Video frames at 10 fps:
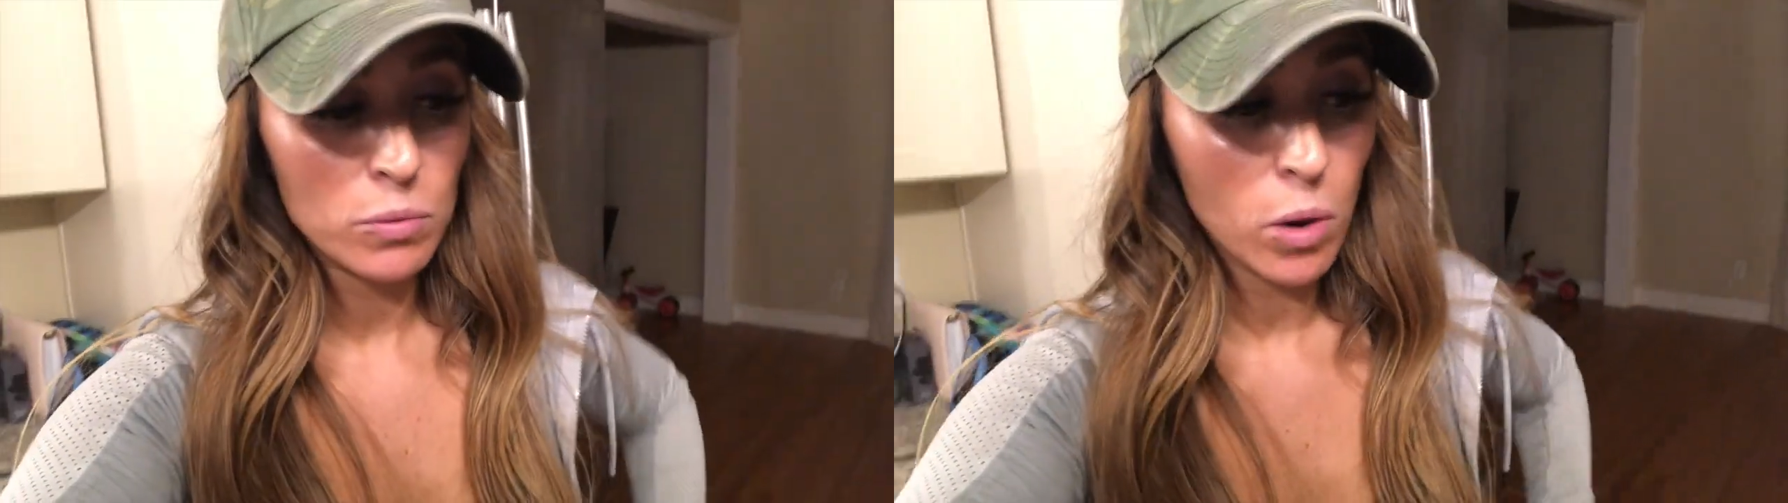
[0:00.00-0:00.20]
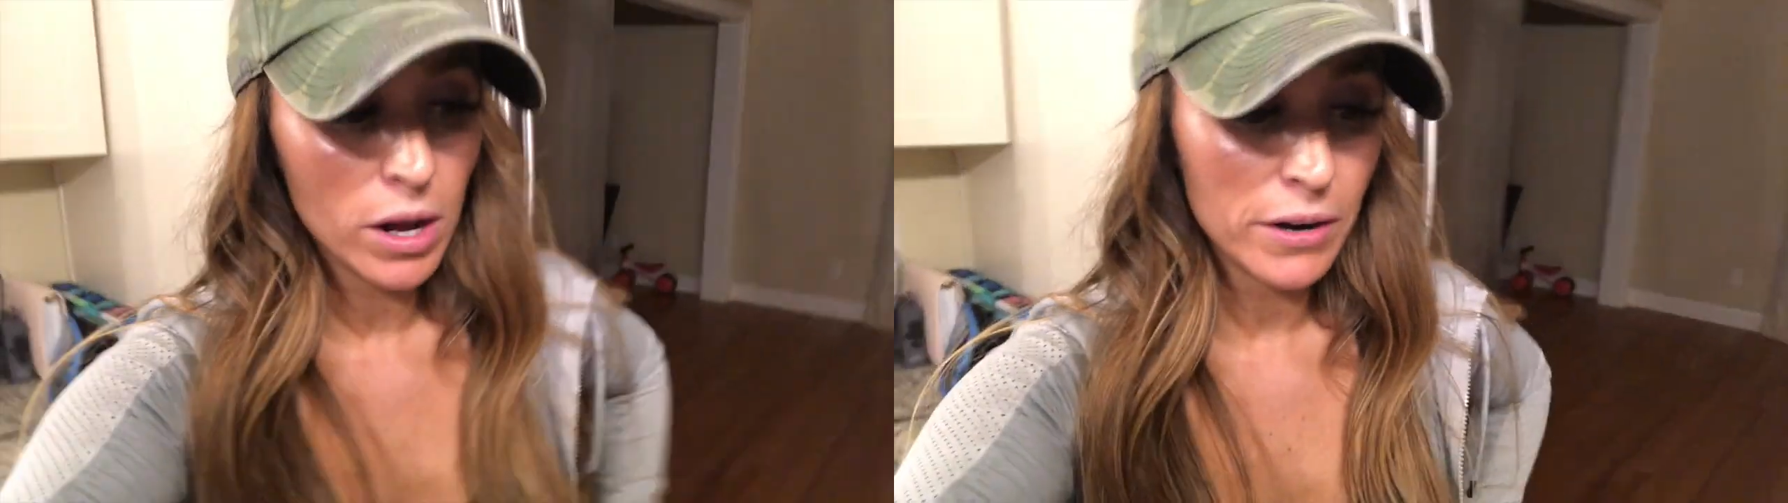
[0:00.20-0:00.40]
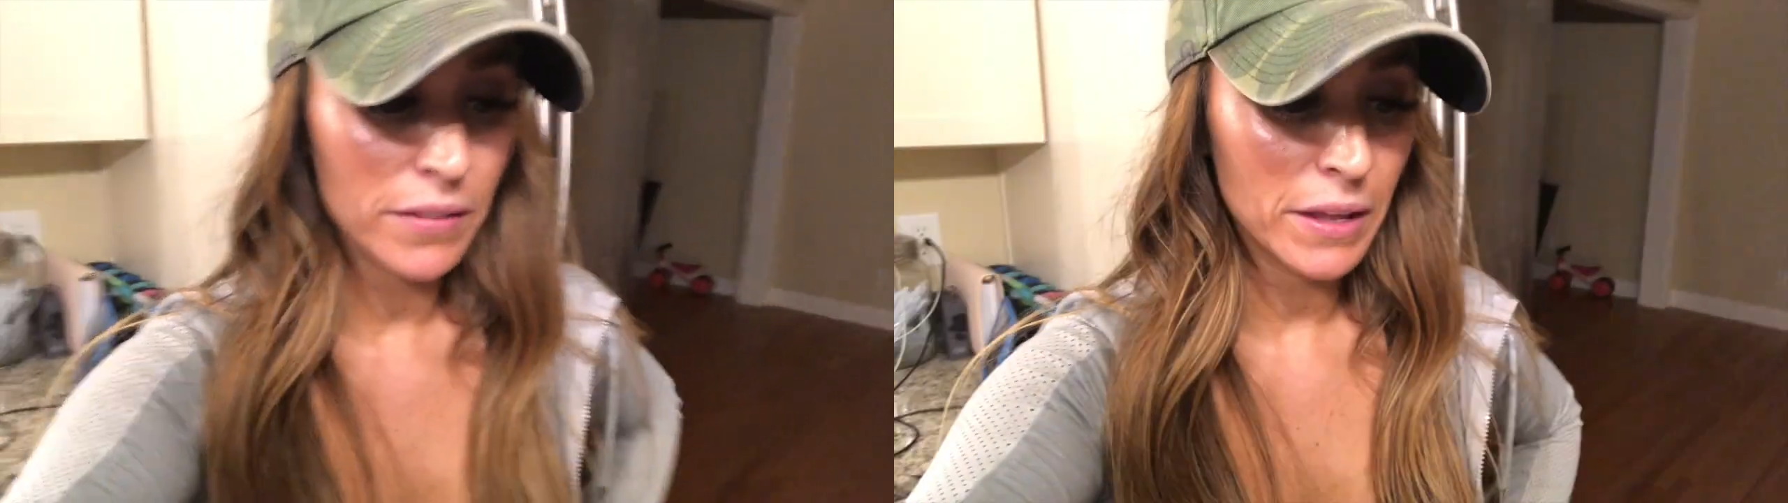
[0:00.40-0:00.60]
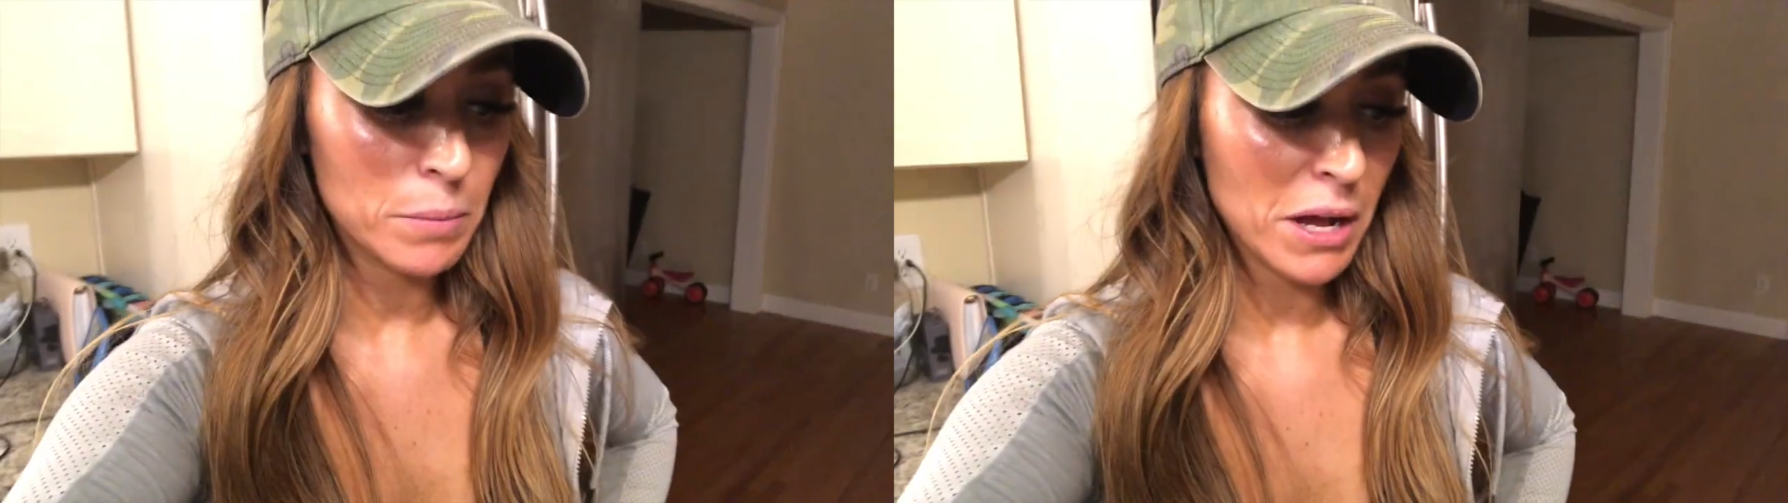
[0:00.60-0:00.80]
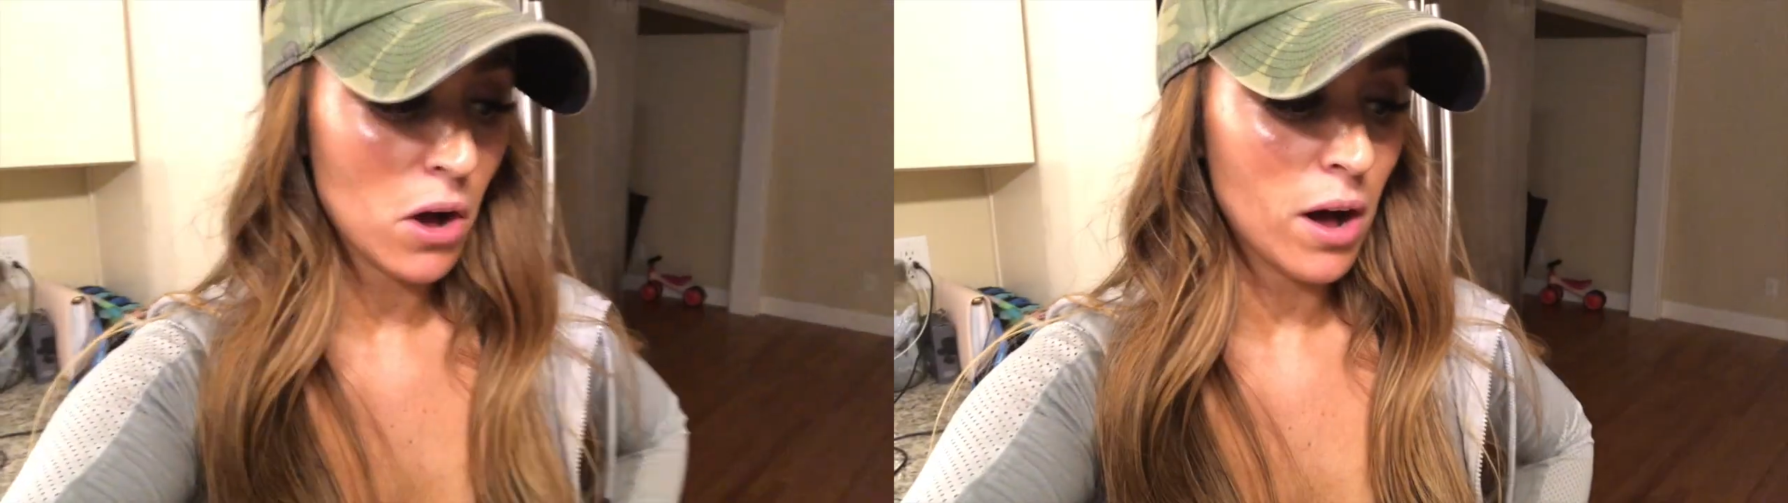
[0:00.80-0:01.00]
water and then
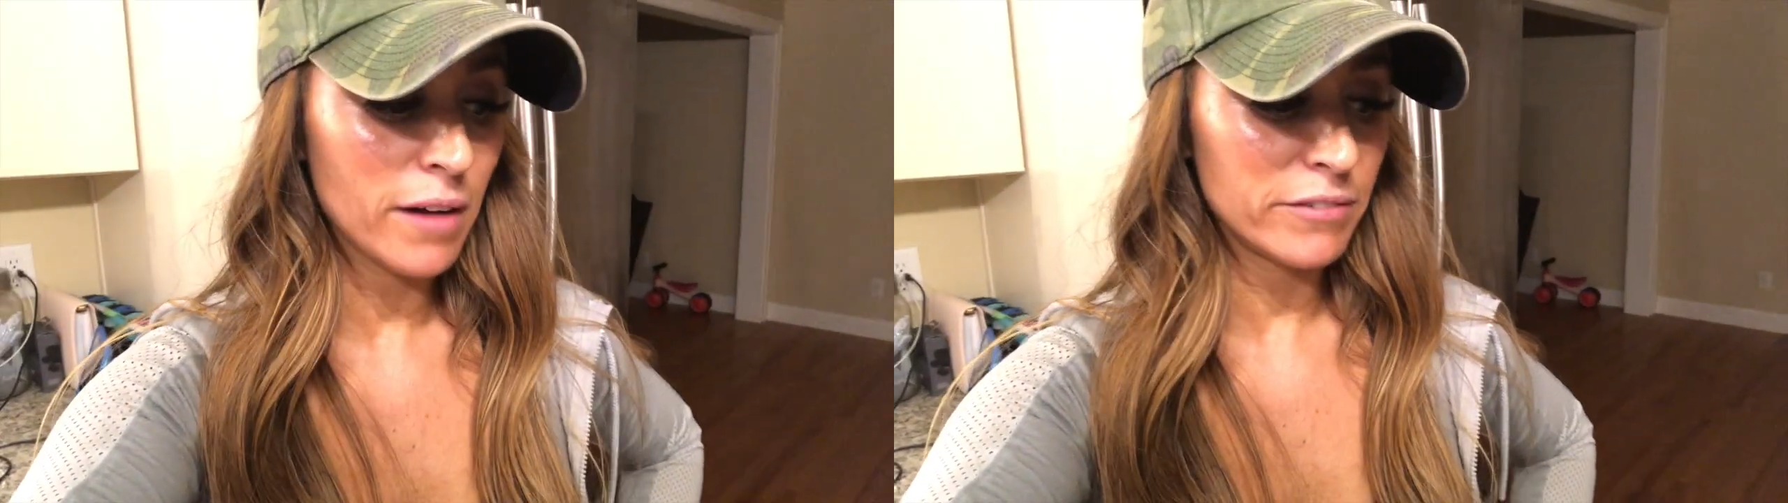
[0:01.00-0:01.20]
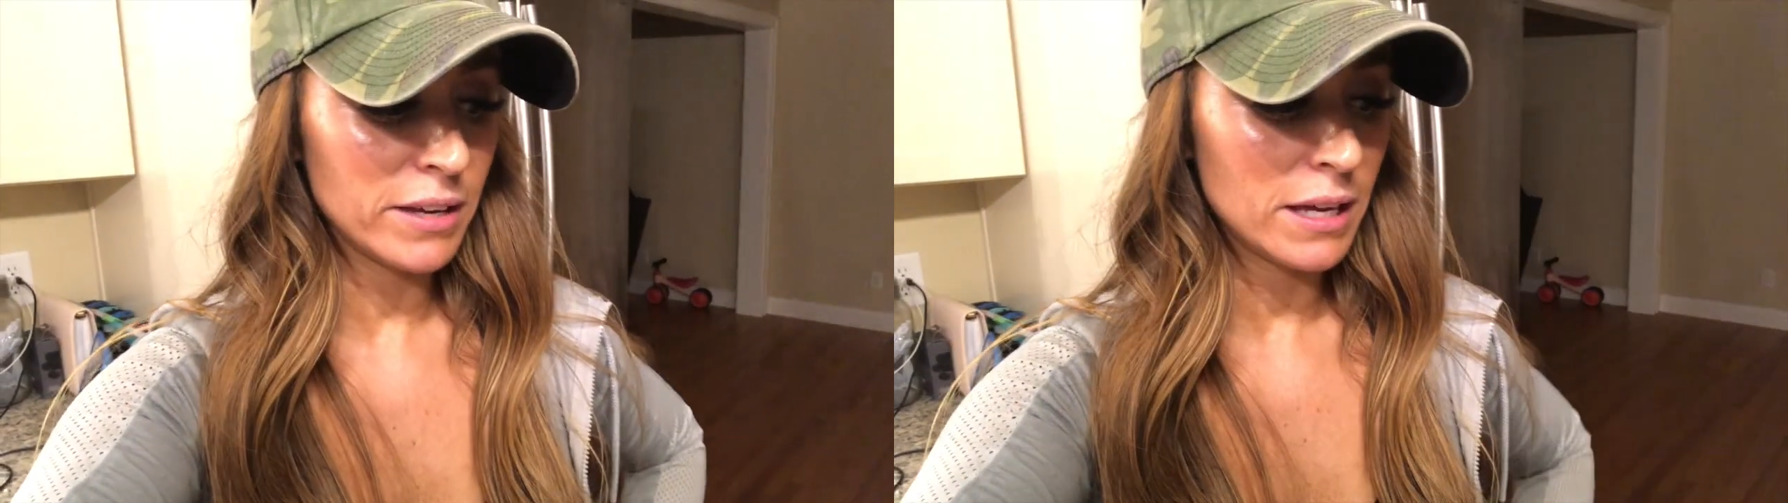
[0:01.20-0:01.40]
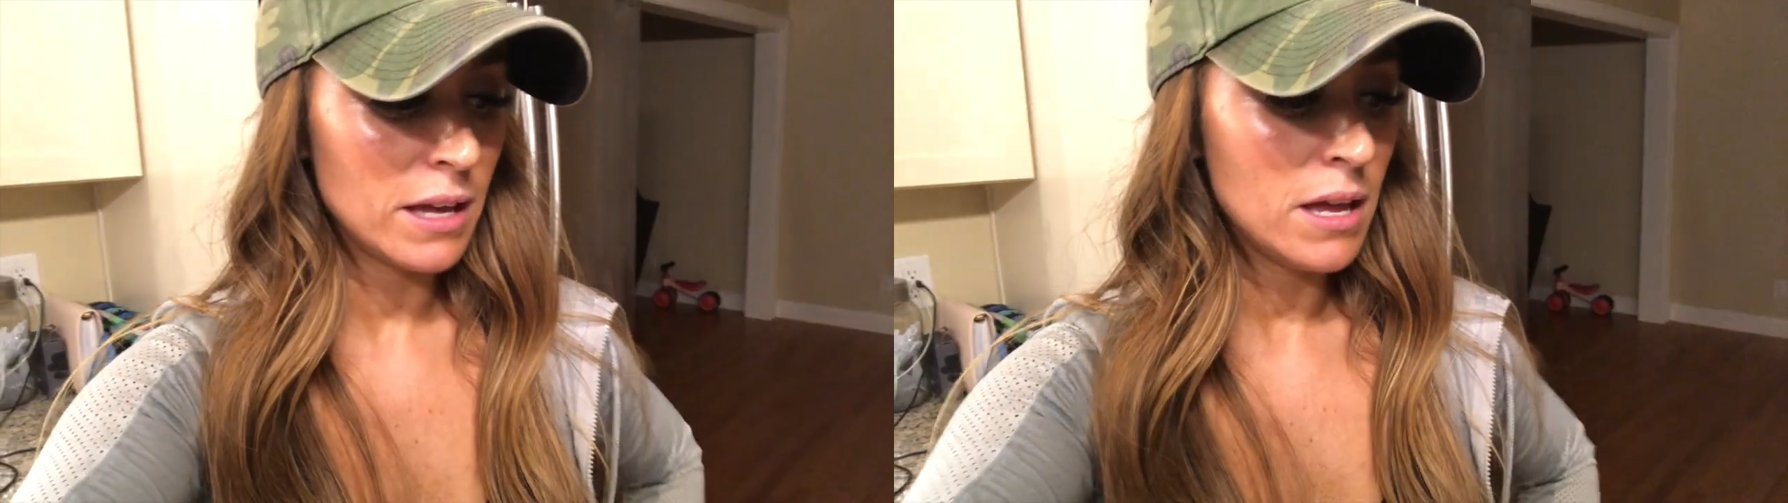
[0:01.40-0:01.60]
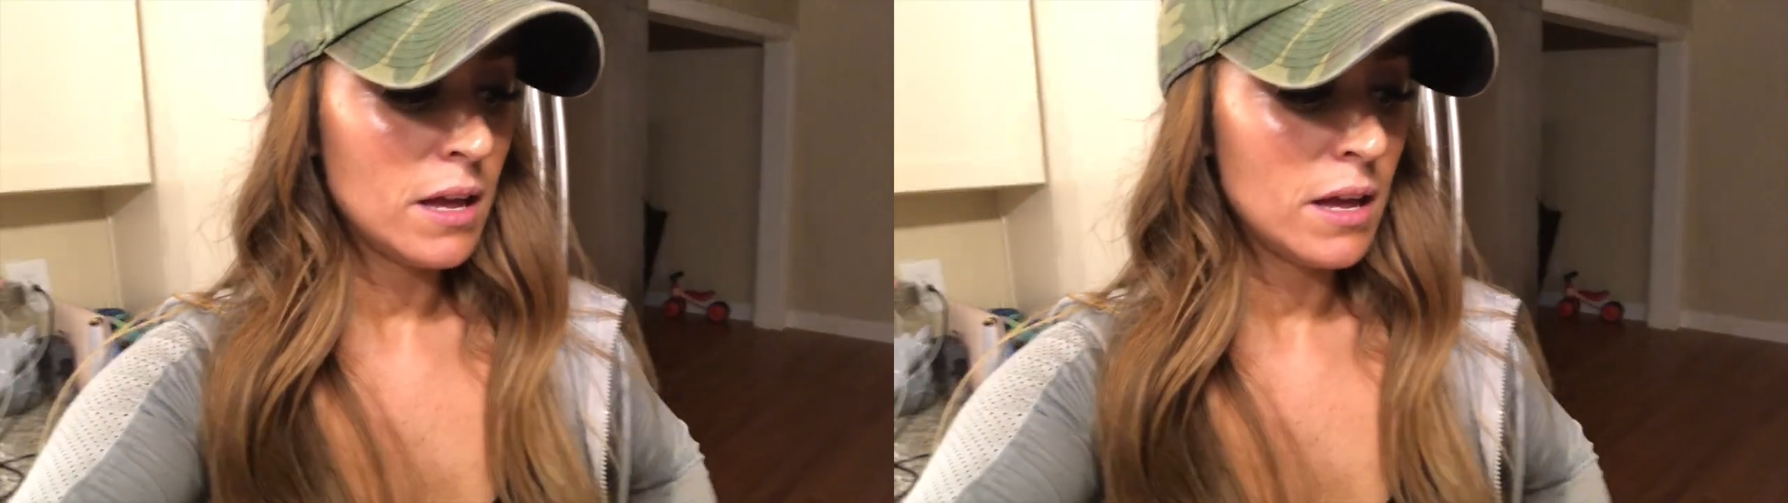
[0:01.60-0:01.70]
my coffee.